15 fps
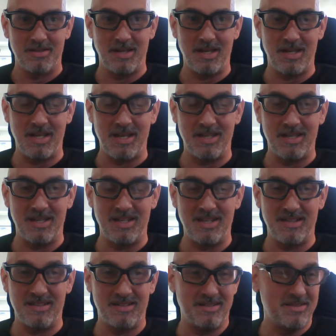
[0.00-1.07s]
and
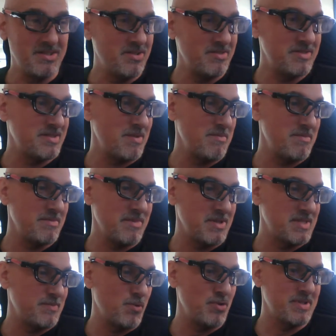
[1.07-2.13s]
you know, a
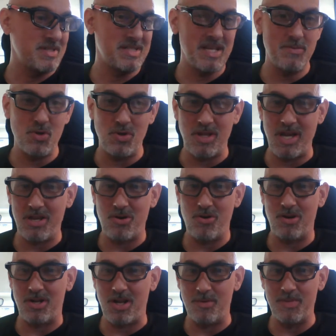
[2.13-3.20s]
sports team you like, or
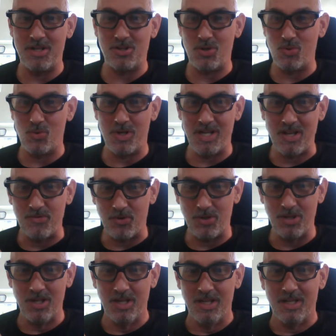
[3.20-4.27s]
a comment or
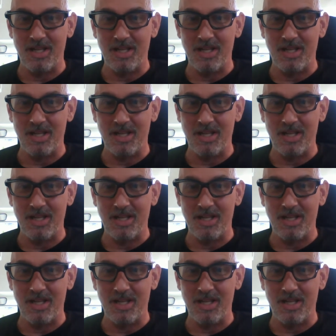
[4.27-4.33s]
whatever,